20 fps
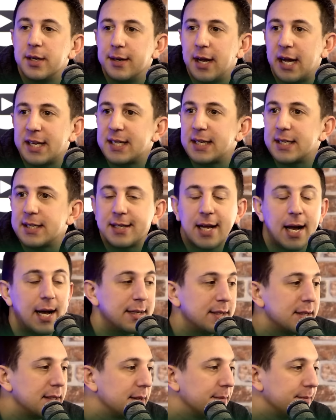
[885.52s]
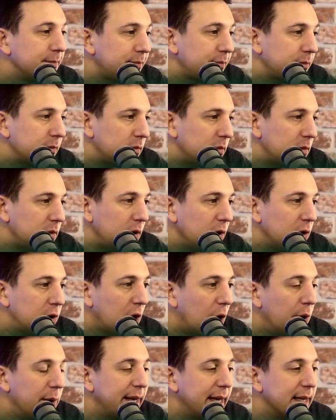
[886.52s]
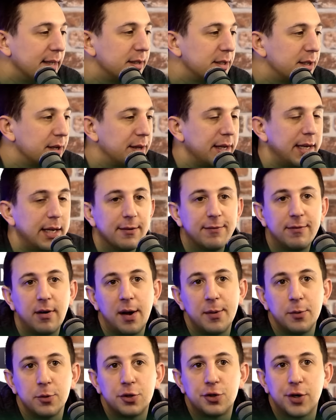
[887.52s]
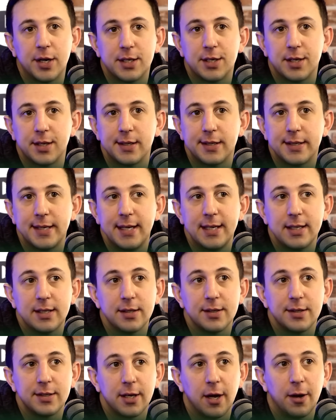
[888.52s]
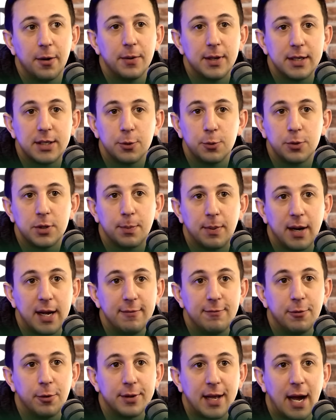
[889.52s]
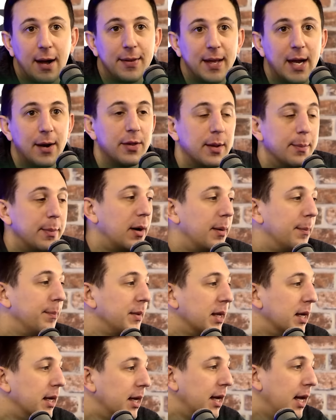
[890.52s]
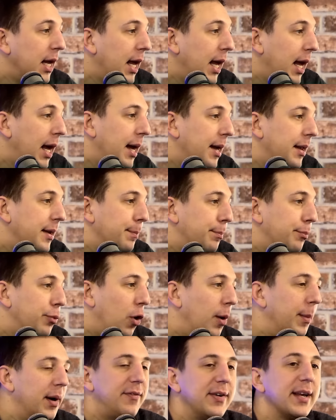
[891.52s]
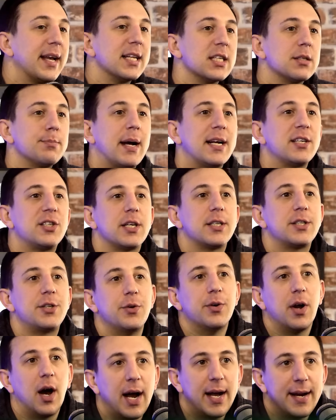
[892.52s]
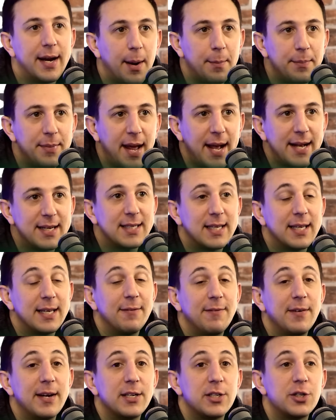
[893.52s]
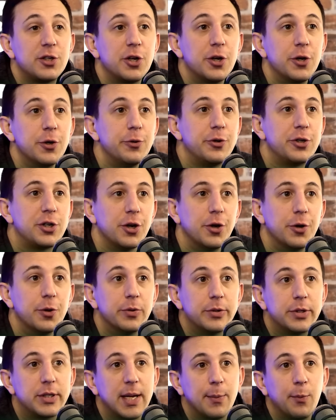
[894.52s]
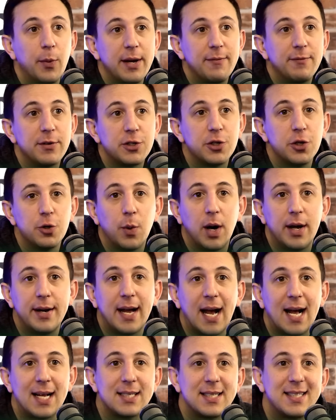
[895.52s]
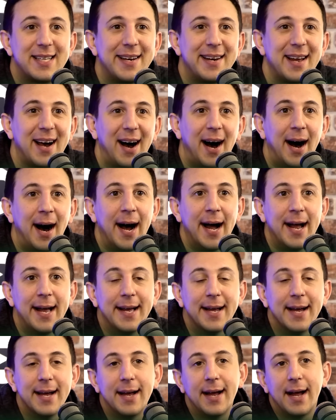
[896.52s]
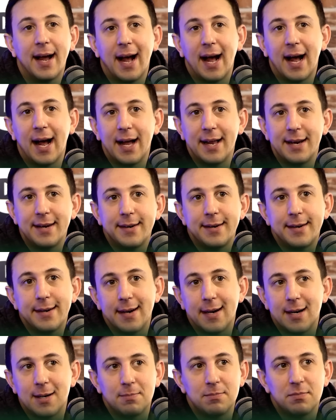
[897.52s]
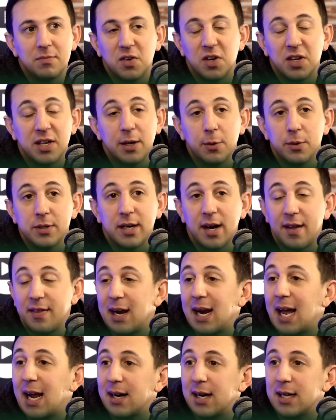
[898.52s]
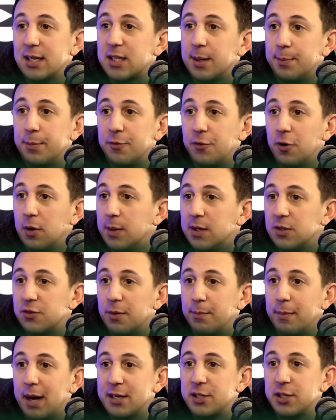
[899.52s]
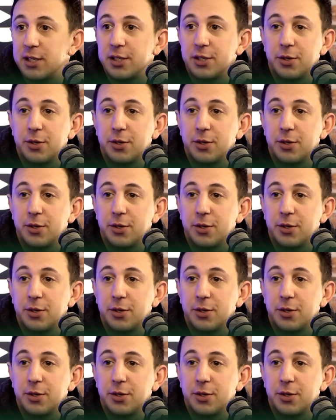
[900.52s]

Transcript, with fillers: as it stands going into the final stretch of the season. So it's all to play for down there at the bottom. Mm-hmm. Bournemouth against Manchester United up next. They finished 2 2. Sim went for 2 1, as did I. And um, look, it was another lackluster performance from Manchester